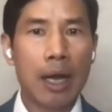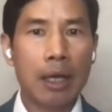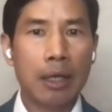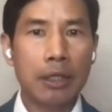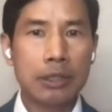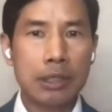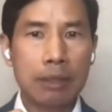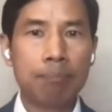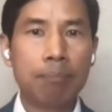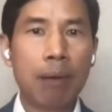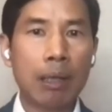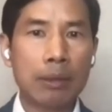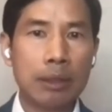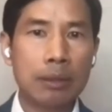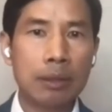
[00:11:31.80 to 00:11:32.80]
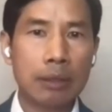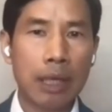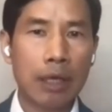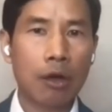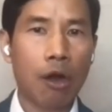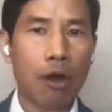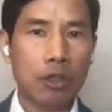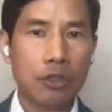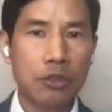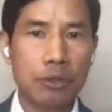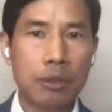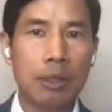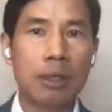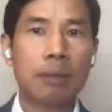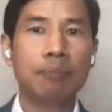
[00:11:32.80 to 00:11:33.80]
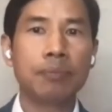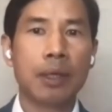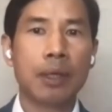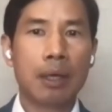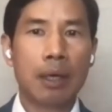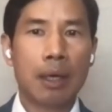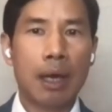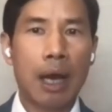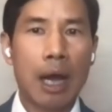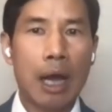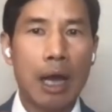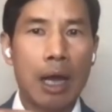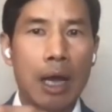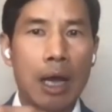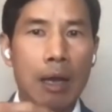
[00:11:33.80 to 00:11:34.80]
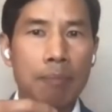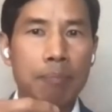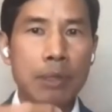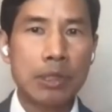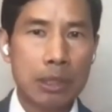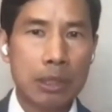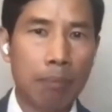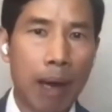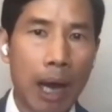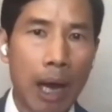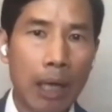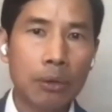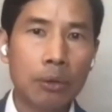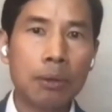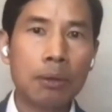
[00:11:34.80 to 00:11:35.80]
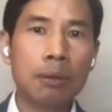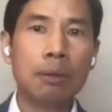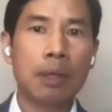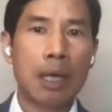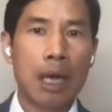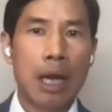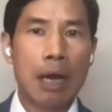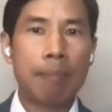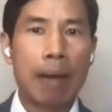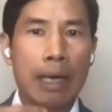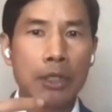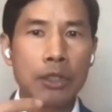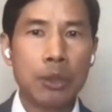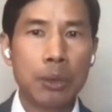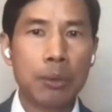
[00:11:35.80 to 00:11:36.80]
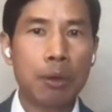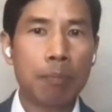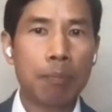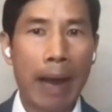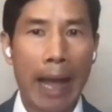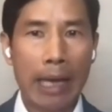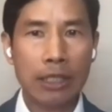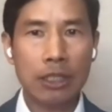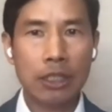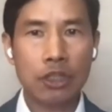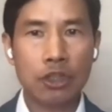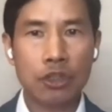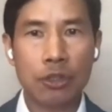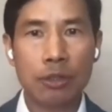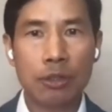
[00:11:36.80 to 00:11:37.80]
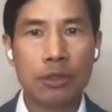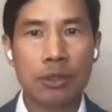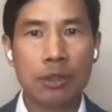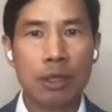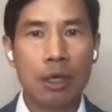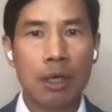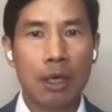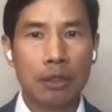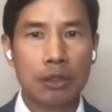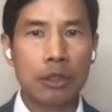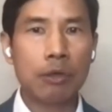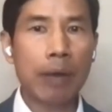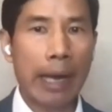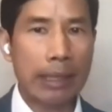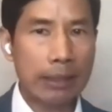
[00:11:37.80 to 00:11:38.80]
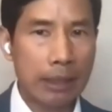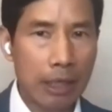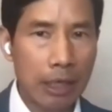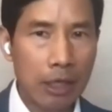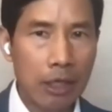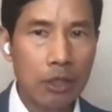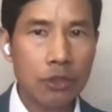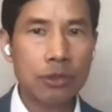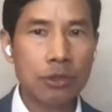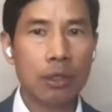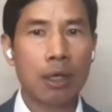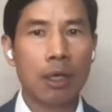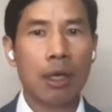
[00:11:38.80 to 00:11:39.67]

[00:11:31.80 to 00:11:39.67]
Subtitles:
It's embodied the technology, business model, managerial practices, new ideas.